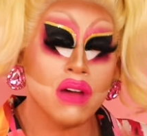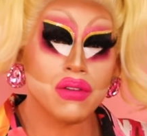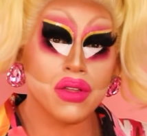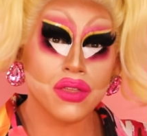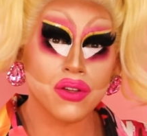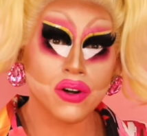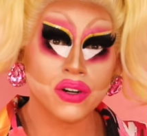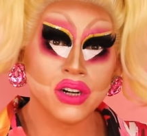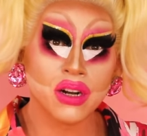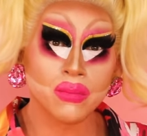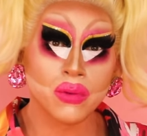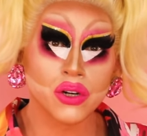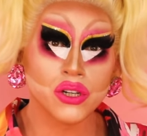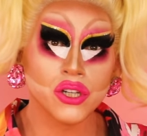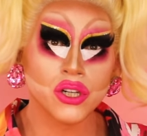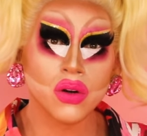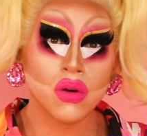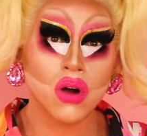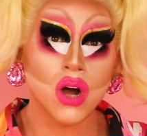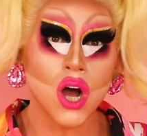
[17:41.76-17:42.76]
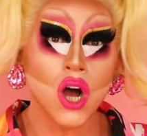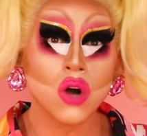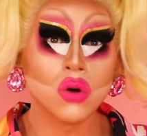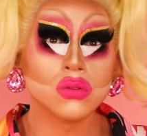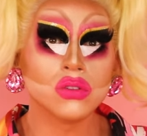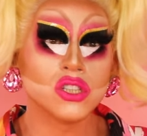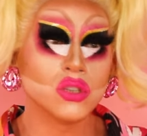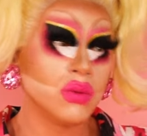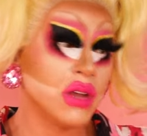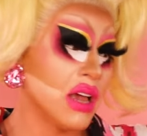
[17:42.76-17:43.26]
have a third number and you go,
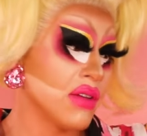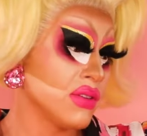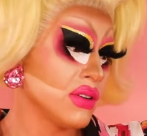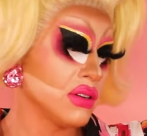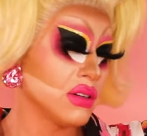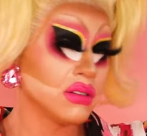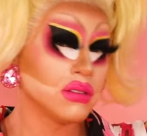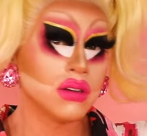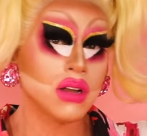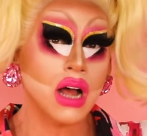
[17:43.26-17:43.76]
oh, do we have an,